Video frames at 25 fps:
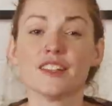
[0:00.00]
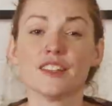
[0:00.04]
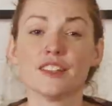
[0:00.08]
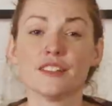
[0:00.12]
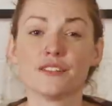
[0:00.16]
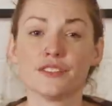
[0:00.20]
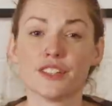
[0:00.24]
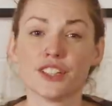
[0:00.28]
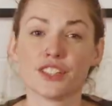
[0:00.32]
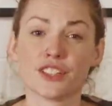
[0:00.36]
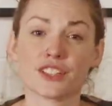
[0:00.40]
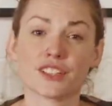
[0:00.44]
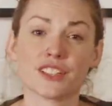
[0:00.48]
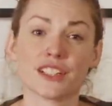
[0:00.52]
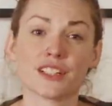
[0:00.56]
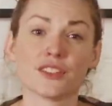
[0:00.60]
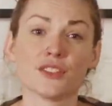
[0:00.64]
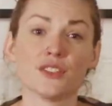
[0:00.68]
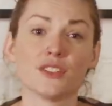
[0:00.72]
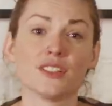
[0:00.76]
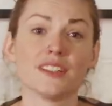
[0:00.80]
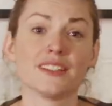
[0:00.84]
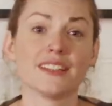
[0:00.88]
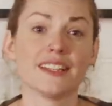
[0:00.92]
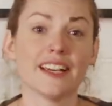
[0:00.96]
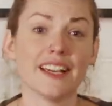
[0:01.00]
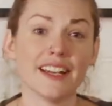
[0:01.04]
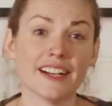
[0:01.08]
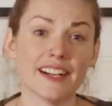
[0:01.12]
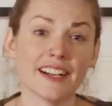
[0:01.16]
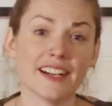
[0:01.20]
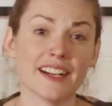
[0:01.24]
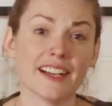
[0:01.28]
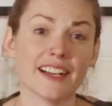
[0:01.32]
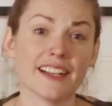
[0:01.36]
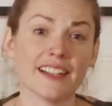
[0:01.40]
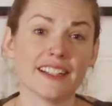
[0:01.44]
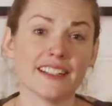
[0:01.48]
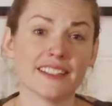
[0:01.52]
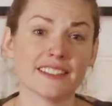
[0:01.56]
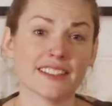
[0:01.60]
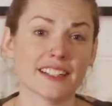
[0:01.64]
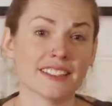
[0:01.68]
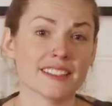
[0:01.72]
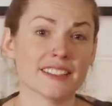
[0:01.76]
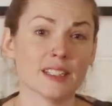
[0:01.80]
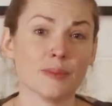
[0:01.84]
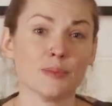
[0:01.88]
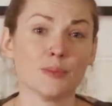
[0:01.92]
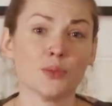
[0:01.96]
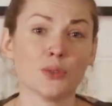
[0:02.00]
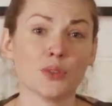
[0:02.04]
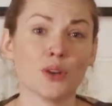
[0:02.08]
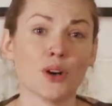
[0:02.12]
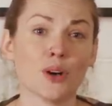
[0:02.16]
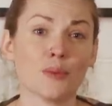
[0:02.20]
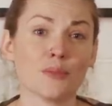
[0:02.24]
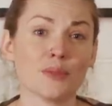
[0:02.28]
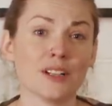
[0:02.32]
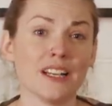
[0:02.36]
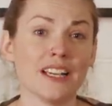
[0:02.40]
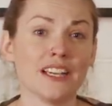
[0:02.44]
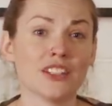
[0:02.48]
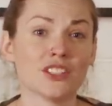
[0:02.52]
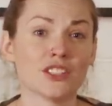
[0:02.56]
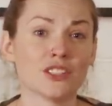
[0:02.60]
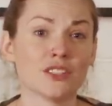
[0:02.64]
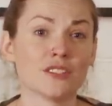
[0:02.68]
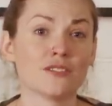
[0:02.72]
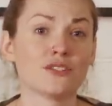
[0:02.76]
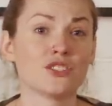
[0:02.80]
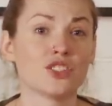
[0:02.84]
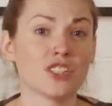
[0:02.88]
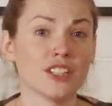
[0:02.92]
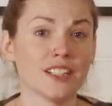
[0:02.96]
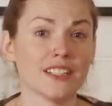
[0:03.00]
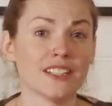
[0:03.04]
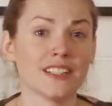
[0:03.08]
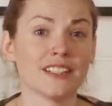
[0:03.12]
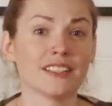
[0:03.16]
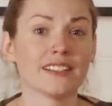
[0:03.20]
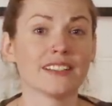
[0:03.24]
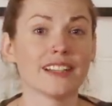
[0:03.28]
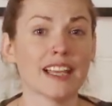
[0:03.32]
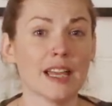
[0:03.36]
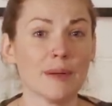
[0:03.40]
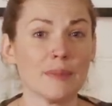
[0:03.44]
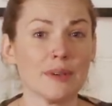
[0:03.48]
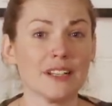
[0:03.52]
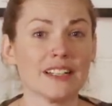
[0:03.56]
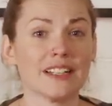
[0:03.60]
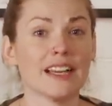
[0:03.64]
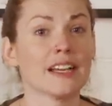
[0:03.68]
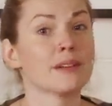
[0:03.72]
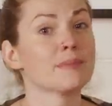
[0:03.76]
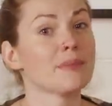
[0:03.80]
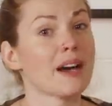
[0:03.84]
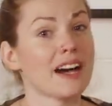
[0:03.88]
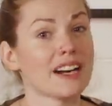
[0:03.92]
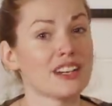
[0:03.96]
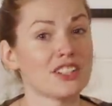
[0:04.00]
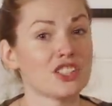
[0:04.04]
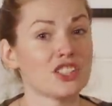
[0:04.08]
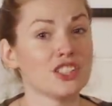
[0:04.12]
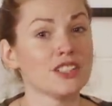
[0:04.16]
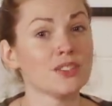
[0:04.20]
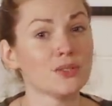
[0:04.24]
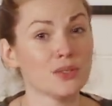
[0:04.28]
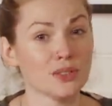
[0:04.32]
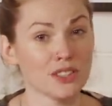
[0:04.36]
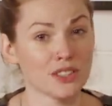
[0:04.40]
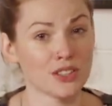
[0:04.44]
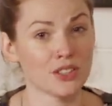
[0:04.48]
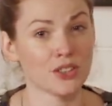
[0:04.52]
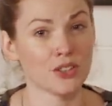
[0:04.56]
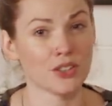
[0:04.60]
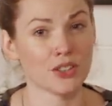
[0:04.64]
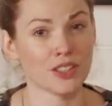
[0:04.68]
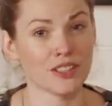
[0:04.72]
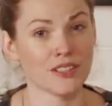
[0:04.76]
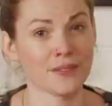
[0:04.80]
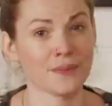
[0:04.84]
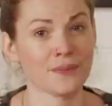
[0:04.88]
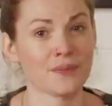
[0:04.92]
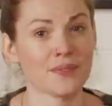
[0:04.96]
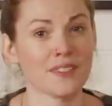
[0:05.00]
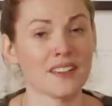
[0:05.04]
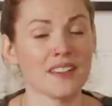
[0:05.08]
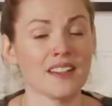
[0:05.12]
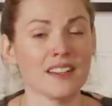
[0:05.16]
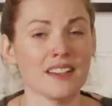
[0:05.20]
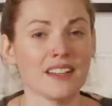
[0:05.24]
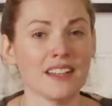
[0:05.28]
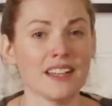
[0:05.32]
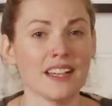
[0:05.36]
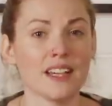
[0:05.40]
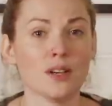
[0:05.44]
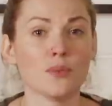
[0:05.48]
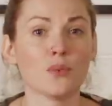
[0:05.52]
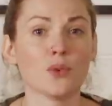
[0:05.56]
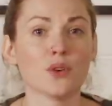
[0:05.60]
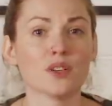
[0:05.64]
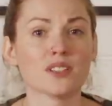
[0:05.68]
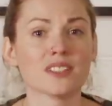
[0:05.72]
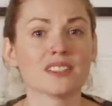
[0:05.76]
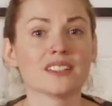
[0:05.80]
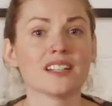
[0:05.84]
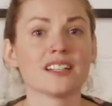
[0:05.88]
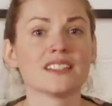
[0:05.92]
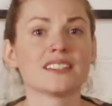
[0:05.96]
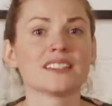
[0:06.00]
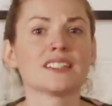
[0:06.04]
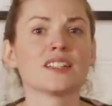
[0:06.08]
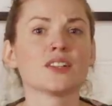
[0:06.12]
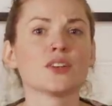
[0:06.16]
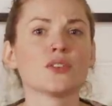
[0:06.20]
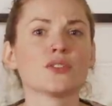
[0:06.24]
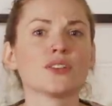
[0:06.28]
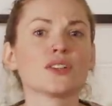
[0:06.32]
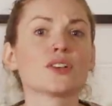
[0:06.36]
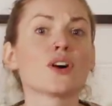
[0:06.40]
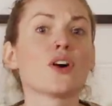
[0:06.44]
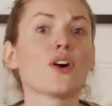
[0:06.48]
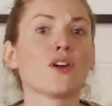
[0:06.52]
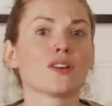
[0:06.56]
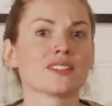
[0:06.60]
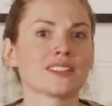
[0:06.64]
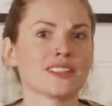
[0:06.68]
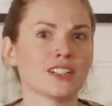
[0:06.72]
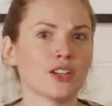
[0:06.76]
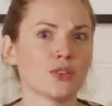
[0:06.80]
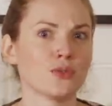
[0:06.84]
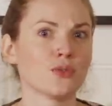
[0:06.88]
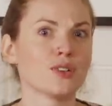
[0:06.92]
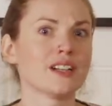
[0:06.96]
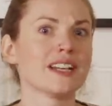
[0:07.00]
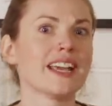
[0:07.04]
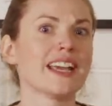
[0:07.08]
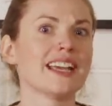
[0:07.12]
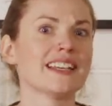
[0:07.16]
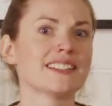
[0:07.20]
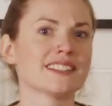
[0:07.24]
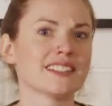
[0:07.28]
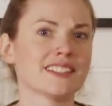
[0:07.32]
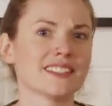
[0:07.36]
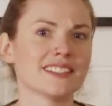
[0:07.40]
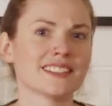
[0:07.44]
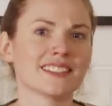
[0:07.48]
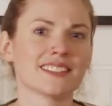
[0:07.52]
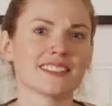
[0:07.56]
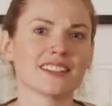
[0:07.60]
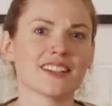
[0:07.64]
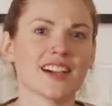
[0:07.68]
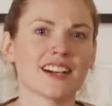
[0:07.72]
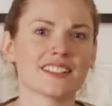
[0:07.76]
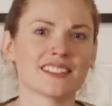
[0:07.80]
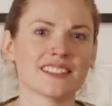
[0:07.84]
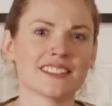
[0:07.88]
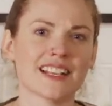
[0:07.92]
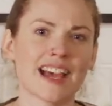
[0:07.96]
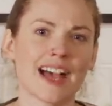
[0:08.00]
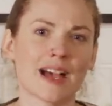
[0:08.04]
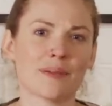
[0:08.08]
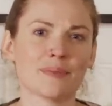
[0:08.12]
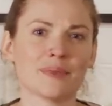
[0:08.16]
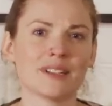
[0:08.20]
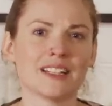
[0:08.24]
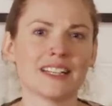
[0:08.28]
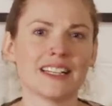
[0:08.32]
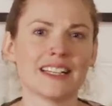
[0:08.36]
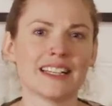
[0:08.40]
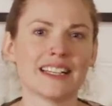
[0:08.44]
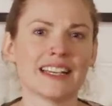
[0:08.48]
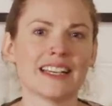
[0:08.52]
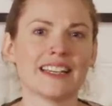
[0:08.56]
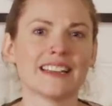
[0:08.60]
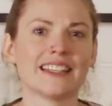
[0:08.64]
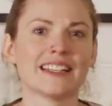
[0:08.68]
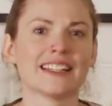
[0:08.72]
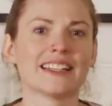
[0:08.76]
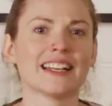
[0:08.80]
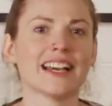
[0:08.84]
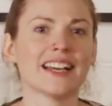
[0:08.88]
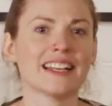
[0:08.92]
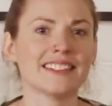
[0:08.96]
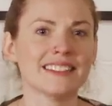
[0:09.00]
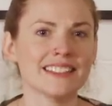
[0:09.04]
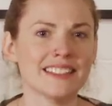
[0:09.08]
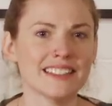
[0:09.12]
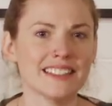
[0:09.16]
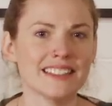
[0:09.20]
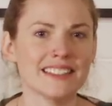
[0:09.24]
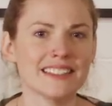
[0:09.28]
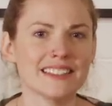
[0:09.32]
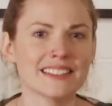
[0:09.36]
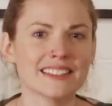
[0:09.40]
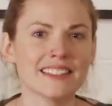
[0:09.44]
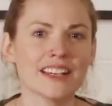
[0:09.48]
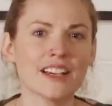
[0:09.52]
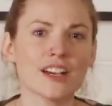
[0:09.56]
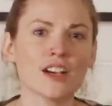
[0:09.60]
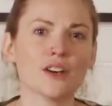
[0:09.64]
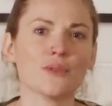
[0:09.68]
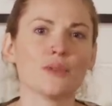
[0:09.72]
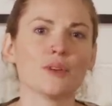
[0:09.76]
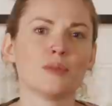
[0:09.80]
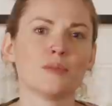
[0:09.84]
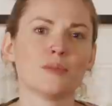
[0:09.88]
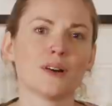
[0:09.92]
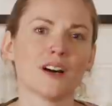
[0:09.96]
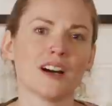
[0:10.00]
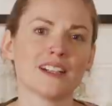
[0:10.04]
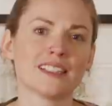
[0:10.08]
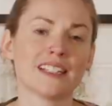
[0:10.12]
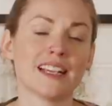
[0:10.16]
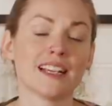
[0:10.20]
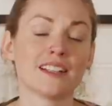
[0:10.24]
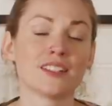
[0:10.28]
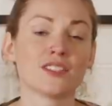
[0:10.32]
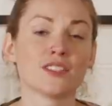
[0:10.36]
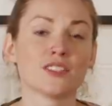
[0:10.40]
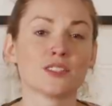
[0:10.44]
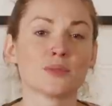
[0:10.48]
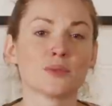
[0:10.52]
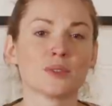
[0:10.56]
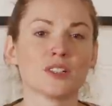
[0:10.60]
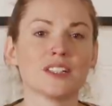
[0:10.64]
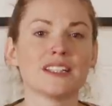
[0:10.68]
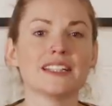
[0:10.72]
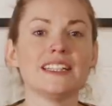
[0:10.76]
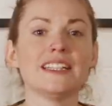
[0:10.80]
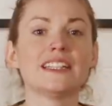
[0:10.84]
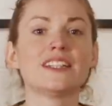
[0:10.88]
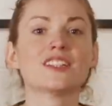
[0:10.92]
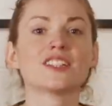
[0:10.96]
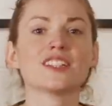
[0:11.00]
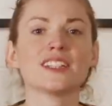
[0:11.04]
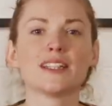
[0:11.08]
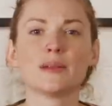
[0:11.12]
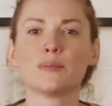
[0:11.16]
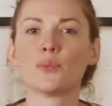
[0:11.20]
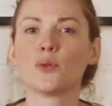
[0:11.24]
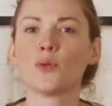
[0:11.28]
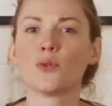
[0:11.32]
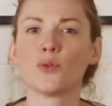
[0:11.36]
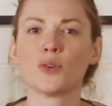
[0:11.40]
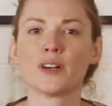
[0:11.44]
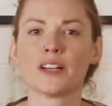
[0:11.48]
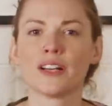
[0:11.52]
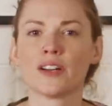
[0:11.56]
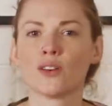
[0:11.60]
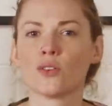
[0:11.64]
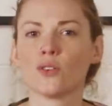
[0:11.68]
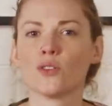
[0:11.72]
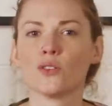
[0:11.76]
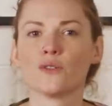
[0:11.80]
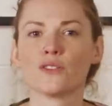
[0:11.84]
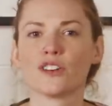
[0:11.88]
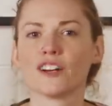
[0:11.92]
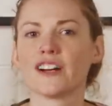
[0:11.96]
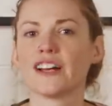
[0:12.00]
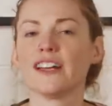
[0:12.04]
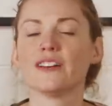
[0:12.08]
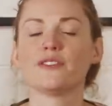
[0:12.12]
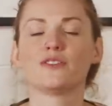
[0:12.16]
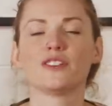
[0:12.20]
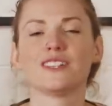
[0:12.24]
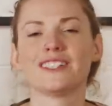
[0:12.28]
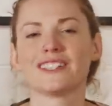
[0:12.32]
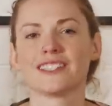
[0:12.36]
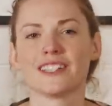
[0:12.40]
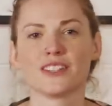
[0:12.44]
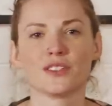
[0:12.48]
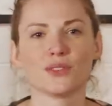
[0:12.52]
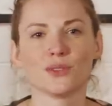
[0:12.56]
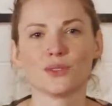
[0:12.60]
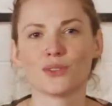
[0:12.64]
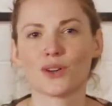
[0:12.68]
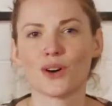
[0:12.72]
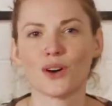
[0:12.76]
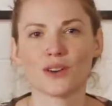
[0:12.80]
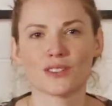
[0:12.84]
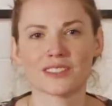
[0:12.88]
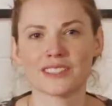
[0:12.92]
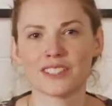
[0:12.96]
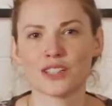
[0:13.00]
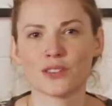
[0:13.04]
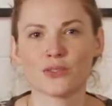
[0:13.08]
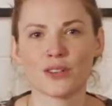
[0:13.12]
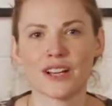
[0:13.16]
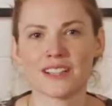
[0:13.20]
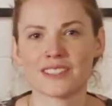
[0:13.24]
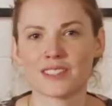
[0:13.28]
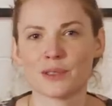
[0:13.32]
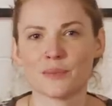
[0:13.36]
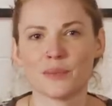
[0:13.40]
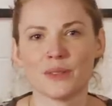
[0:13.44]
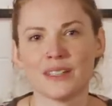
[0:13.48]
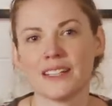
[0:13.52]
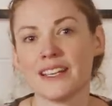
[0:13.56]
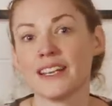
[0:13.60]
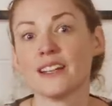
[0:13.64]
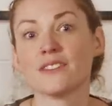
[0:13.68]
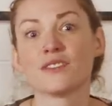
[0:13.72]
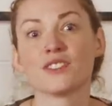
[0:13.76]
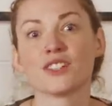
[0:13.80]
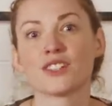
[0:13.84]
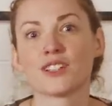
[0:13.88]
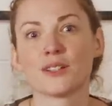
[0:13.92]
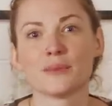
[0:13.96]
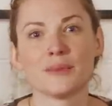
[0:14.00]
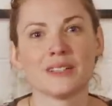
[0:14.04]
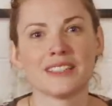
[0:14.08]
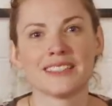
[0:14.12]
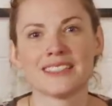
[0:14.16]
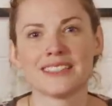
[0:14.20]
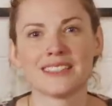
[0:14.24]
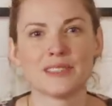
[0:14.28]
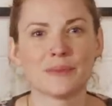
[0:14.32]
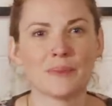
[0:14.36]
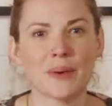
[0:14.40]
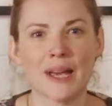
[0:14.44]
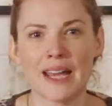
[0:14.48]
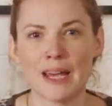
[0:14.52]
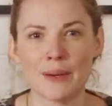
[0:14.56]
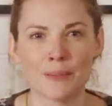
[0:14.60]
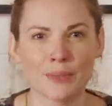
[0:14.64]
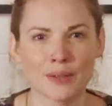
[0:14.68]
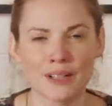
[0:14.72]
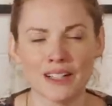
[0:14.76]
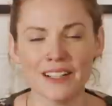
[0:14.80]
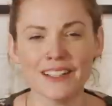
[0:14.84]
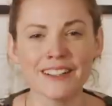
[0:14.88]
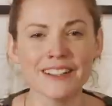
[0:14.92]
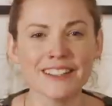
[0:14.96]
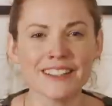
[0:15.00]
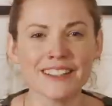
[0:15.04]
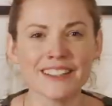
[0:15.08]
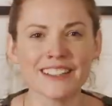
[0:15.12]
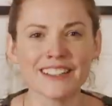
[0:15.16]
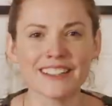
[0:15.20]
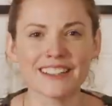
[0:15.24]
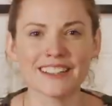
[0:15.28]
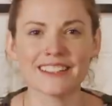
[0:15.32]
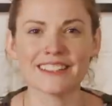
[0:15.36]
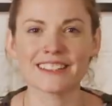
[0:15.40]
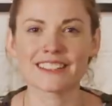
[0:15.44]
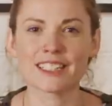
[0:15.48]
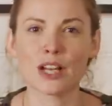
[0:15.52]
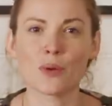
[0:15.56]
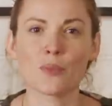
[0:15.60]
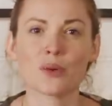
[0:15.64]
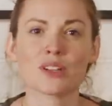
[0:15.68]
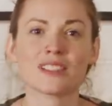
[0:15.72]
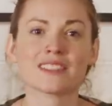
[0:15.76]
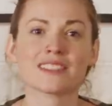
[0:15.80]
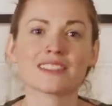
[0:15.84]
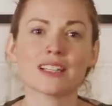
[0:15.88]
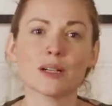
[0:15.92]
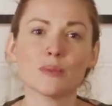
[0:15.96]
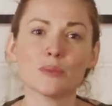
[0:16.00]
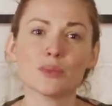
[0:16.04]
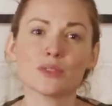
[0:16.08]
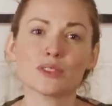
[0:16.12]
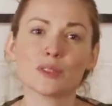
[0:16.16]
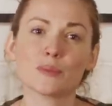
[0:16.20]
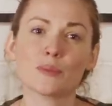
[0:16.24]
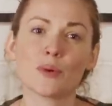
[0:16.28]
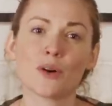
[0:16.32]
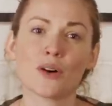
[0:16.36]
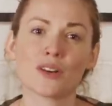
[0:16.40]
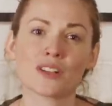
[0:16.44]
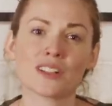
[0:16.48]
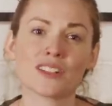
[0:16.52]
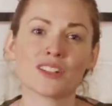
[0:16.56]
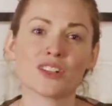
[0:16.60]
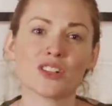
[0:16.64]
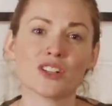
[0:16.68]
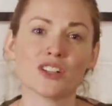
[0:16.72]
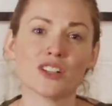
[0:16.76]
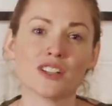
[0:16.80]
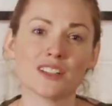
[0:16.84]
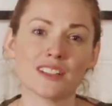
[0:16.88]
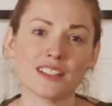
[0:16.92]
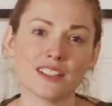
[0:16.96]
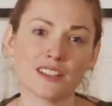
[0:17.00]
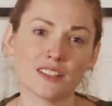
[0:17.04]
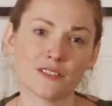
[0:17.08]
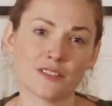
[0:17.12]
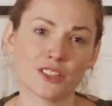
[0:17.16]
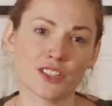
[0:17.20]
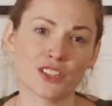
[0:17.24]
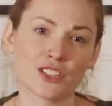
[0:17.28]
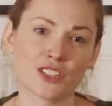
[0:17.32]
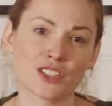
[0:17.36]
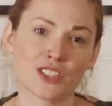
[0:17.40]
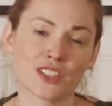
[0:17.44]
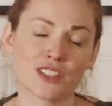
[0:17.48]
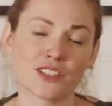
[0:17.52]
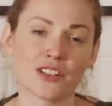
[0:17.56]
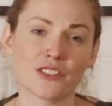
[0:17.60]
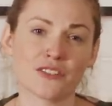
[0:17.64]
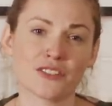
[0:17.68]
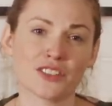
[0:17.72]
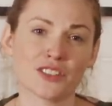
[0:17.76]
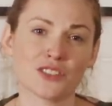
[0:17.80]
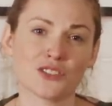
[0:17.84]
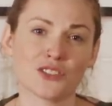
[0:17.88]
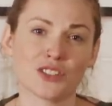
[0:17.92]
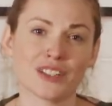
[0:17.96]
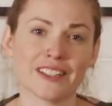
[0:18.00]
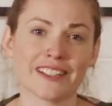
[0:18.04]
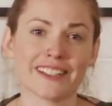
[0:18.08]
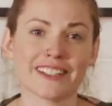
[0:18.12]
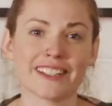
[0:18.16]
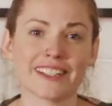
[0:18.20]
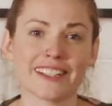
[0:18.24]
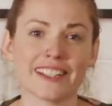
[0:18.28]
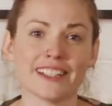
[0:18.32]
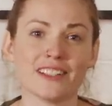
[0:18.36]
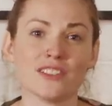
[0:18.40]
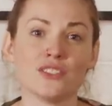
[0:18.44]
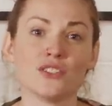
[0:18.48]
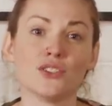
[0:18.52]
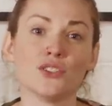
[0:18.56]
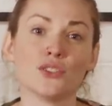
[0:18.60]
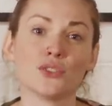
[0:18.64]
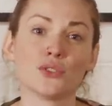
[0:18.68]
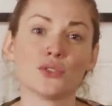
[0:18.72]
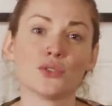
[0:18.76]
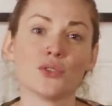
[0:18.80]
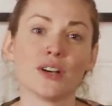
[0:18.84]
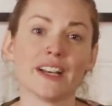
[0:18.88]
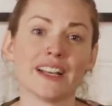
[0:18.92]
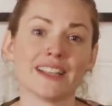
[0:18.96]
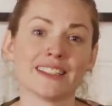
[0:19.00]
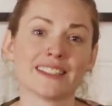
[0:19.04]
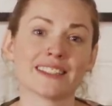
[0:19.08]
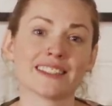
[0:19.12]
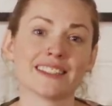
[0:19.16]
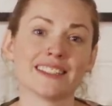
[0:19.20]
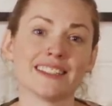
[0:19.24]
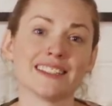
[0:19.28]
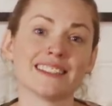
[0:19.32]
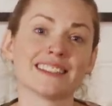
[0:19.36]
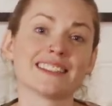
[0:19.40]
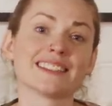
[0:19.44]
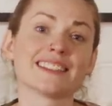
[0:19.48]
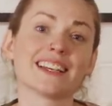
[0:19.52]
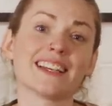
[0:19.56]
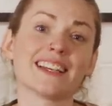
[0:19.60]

The version included there is a simple combination of gin, lemon, and maraschino liqueur. It wasn't until the cocktail renaissance started happening in the 90s, when bartenders were eagerly poring over every single cocktail recipe ever committed to paper, that someone stumbled upon an earlier version of the drink in Hugo Ensslin's